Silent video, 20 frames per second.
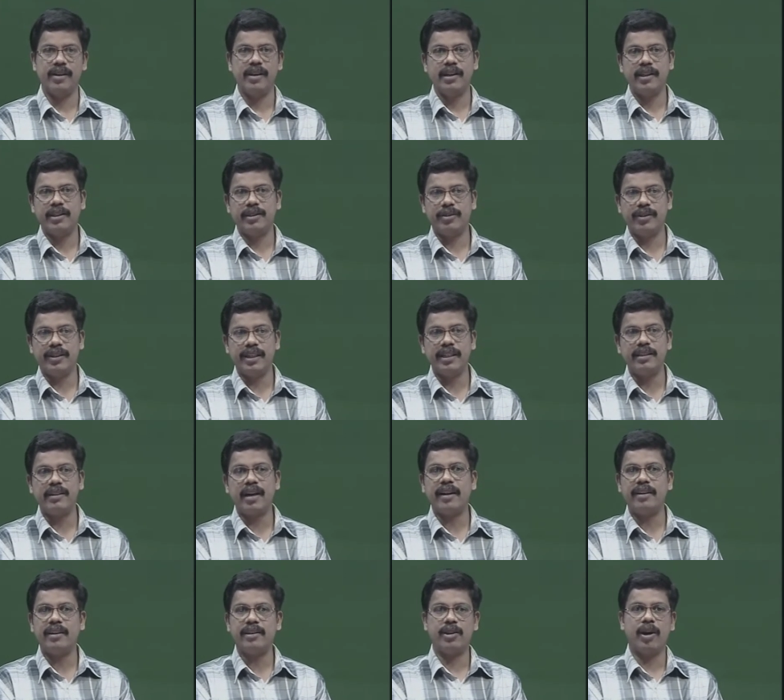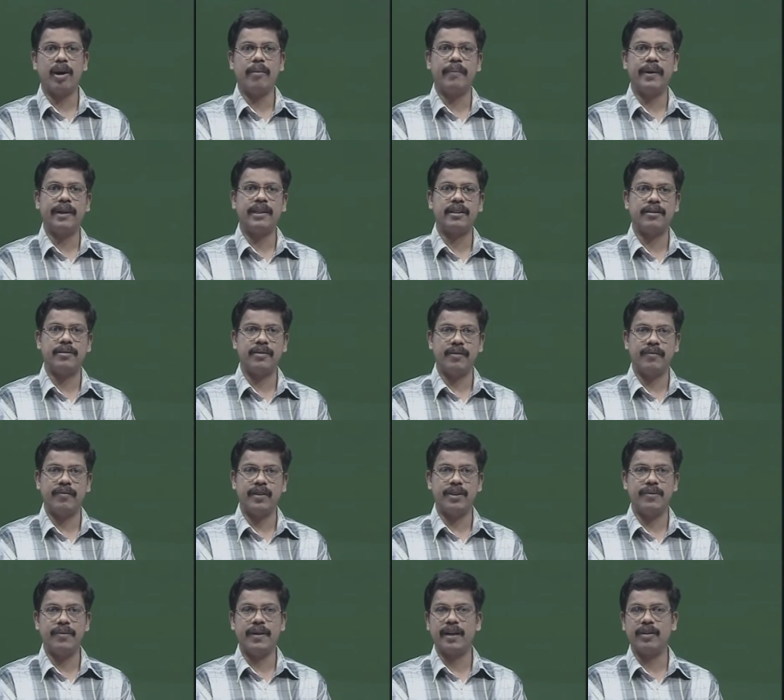So these are the topics
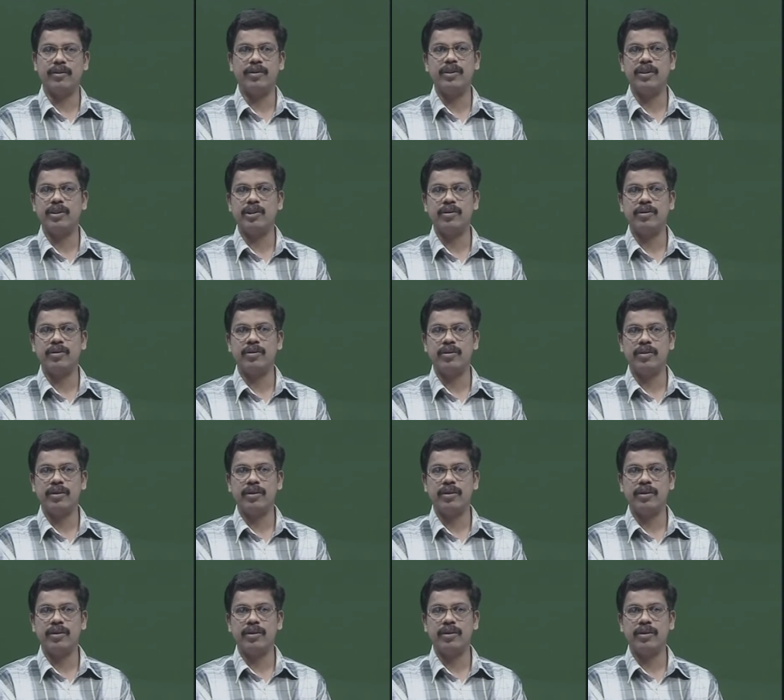which we are going to